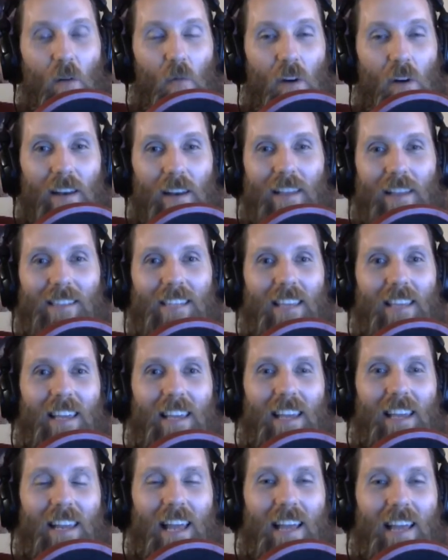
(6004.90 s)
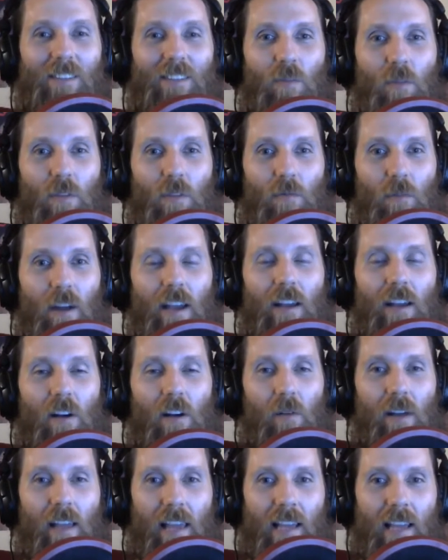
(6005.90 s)
one because I think it ends with Ray
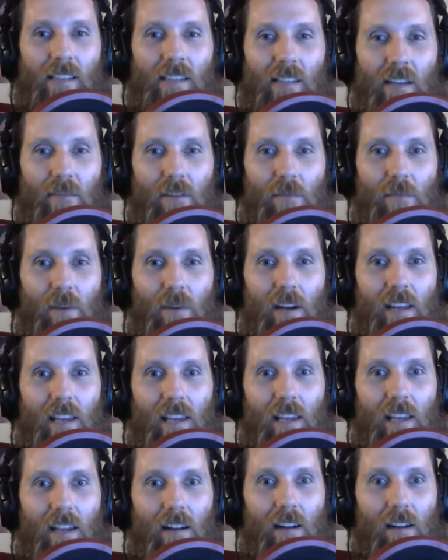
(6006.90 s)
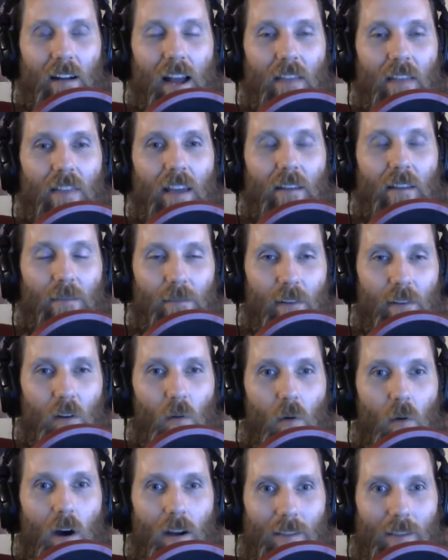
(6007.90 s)
going, "Is everybody here?" And then Phil
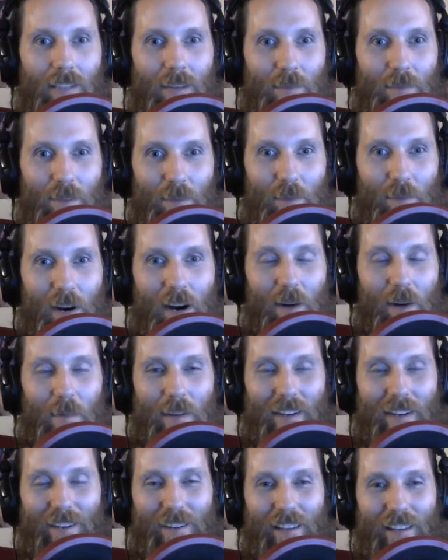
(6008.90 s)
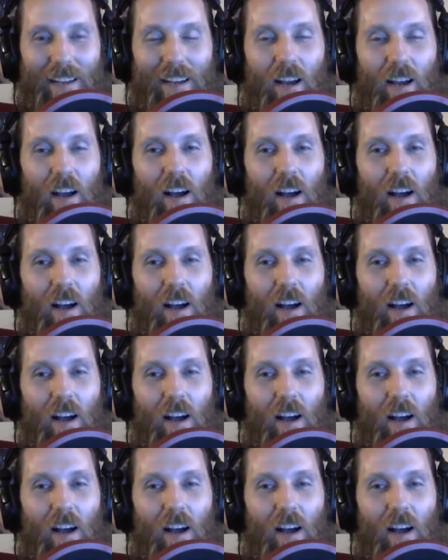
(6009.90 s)
walks up to mom, and you're like,